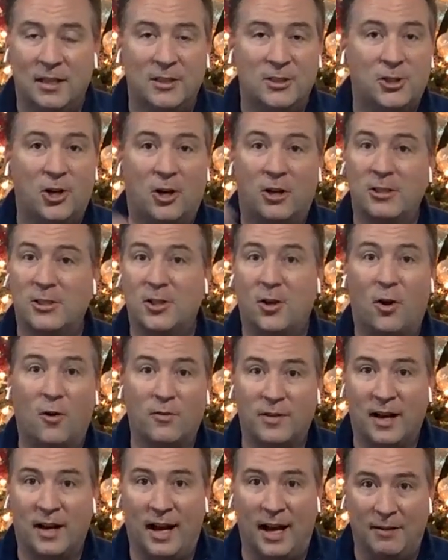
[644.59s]
charge it
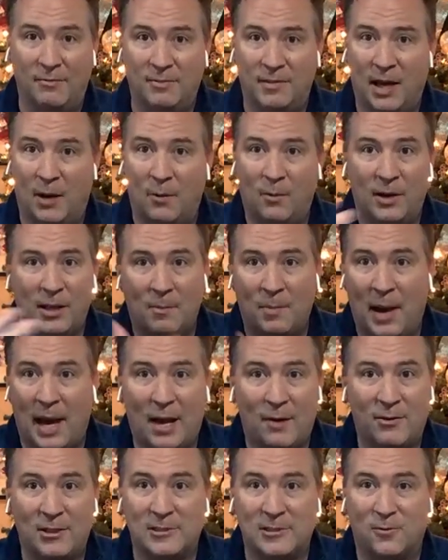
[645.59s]
overnight. That way the
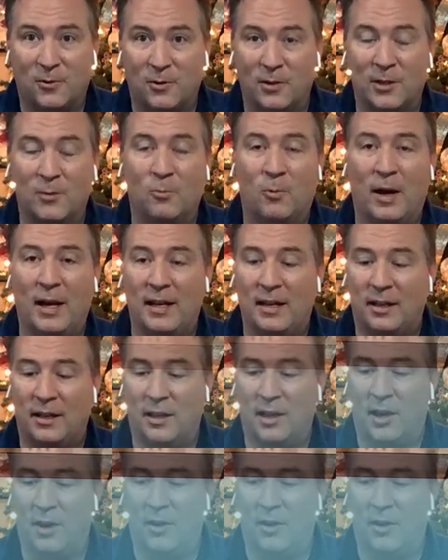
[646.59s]
battery is fully ready to